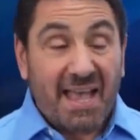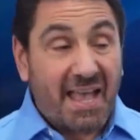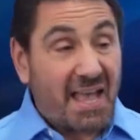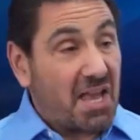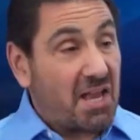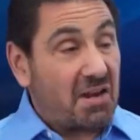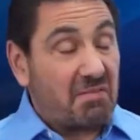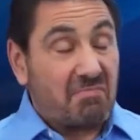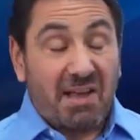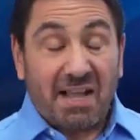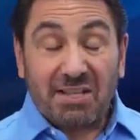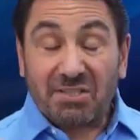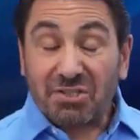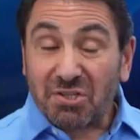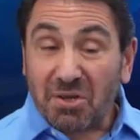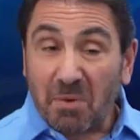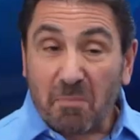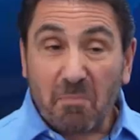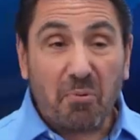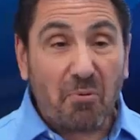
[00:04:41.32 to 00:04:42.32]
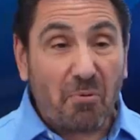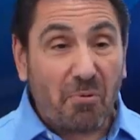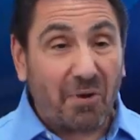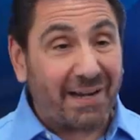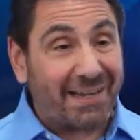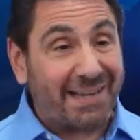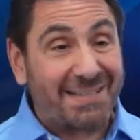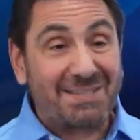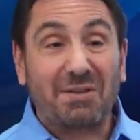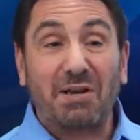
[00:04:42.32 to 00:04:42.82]
And at some
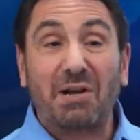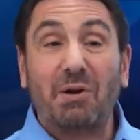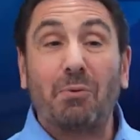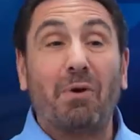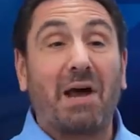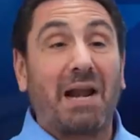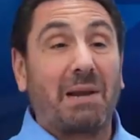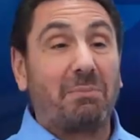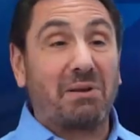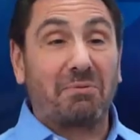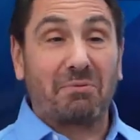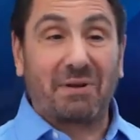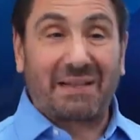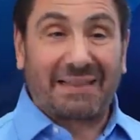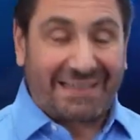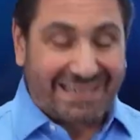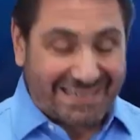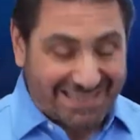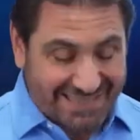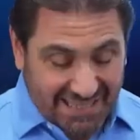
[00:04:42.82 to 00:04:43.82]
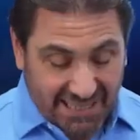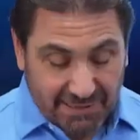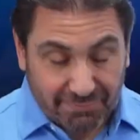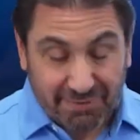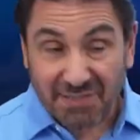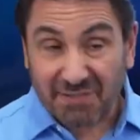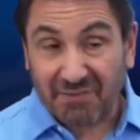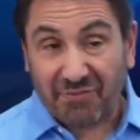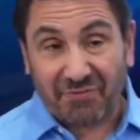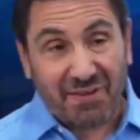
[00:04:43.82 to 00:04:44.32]
point, it's going to want to be released either
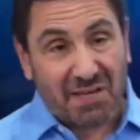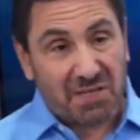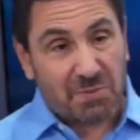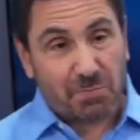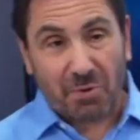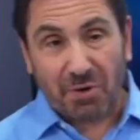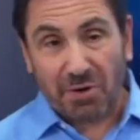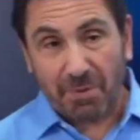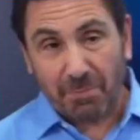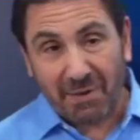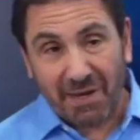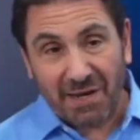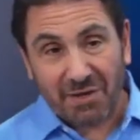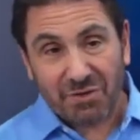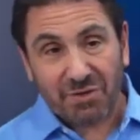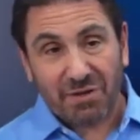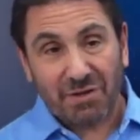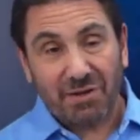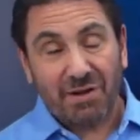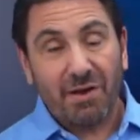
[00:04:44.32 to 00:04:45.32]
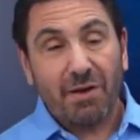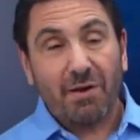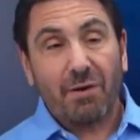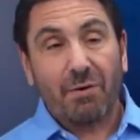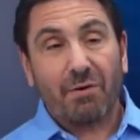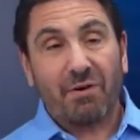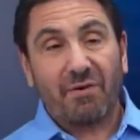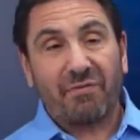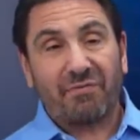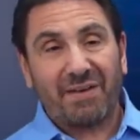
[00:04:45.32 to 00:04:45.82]
as a phase perturbation
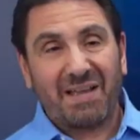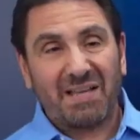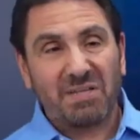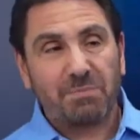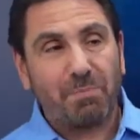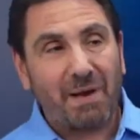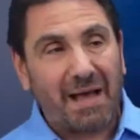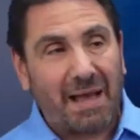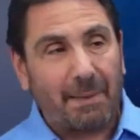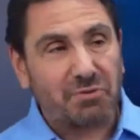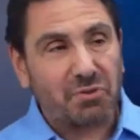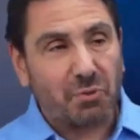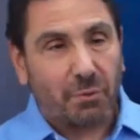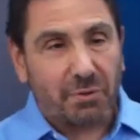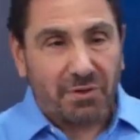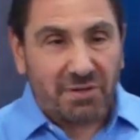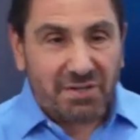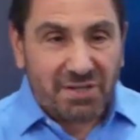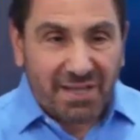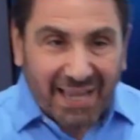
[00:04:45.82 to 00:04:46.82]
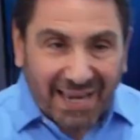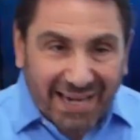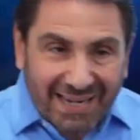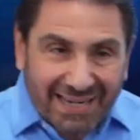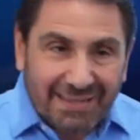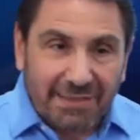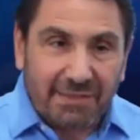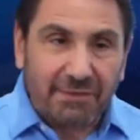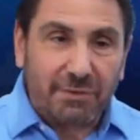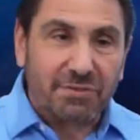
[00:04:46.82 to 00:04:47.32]
or a phase pop. So when you're
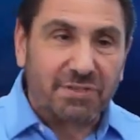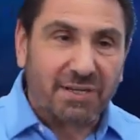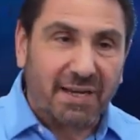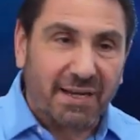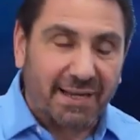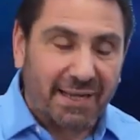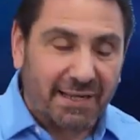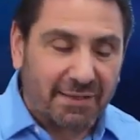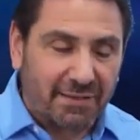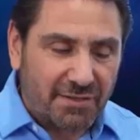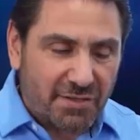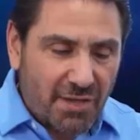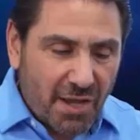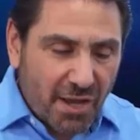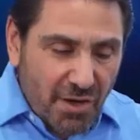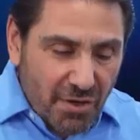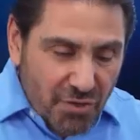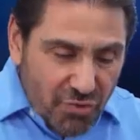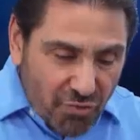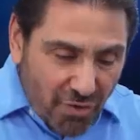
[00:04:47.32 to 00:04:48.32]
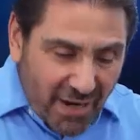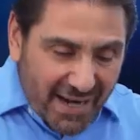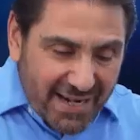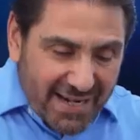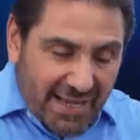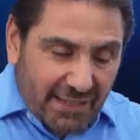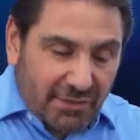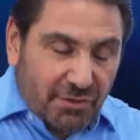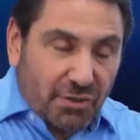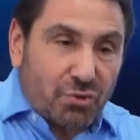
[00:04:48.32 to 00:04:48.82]
tightening those connectors, try
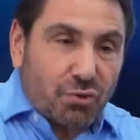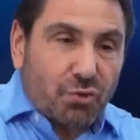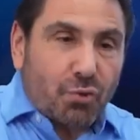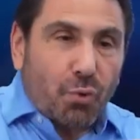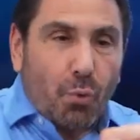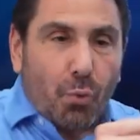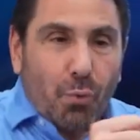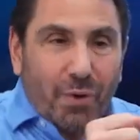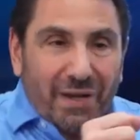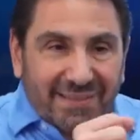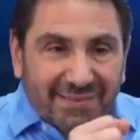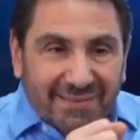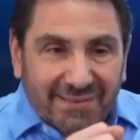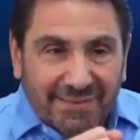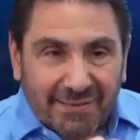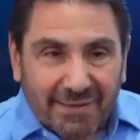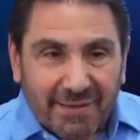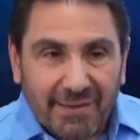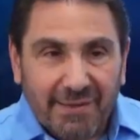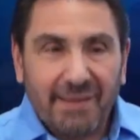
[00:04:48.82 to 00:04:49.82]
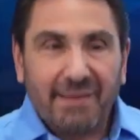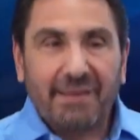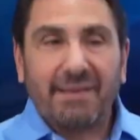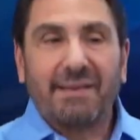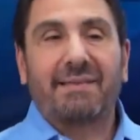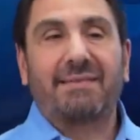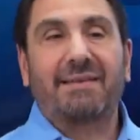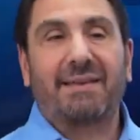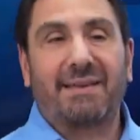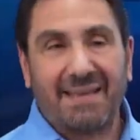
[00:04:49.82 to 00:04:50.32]
not to twist
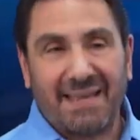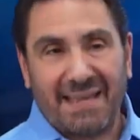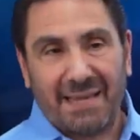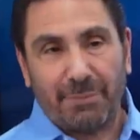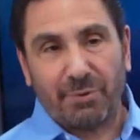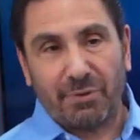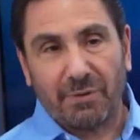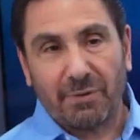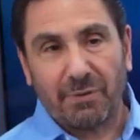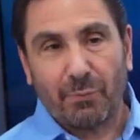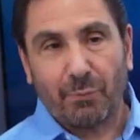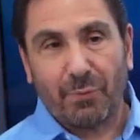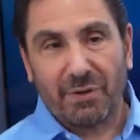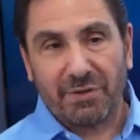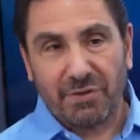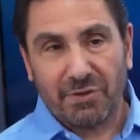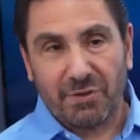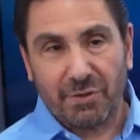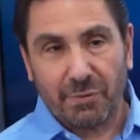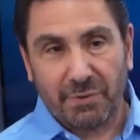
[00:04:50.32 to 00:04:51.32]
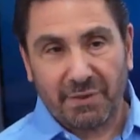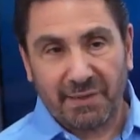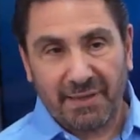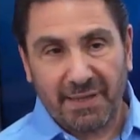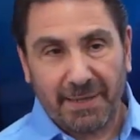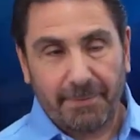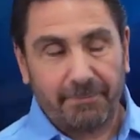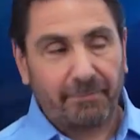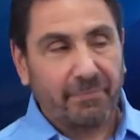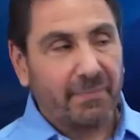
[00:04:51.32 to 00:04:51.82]
the cable when you're doing
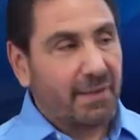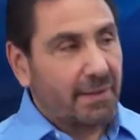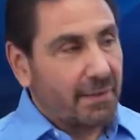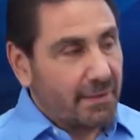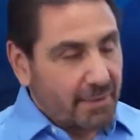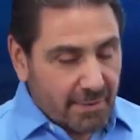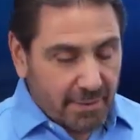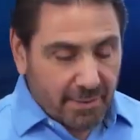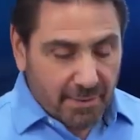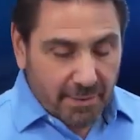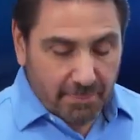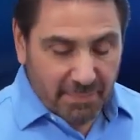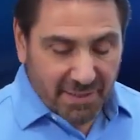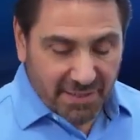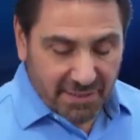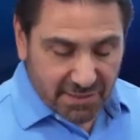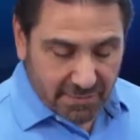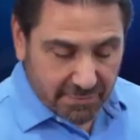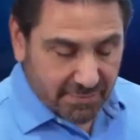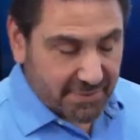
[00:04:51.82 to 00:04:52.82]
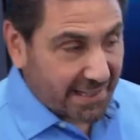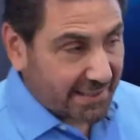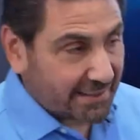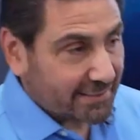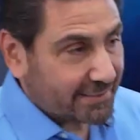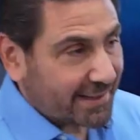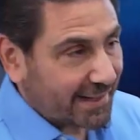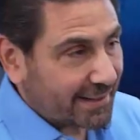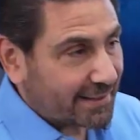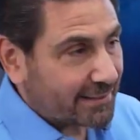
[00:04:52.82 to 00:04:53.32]
that.
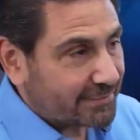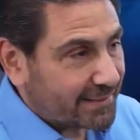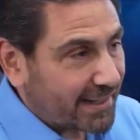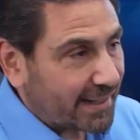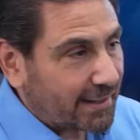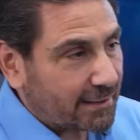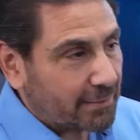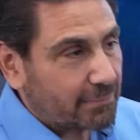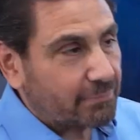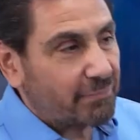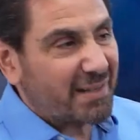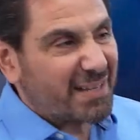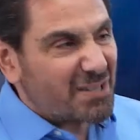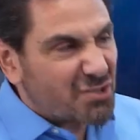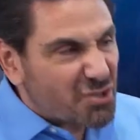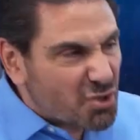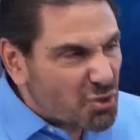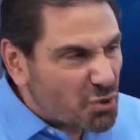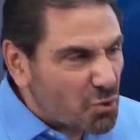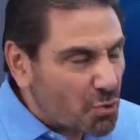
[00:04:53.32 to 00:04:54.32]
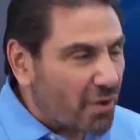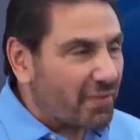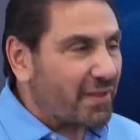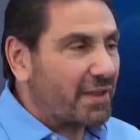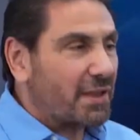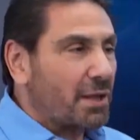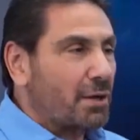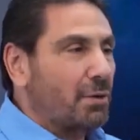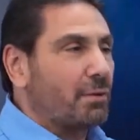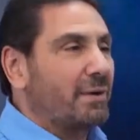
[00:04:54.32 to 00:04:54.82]
That'll ensure
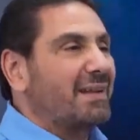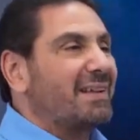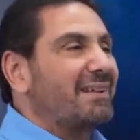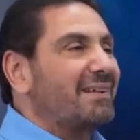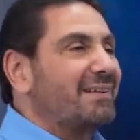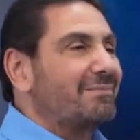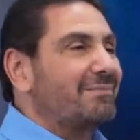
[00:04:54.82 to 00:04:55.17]
that you don't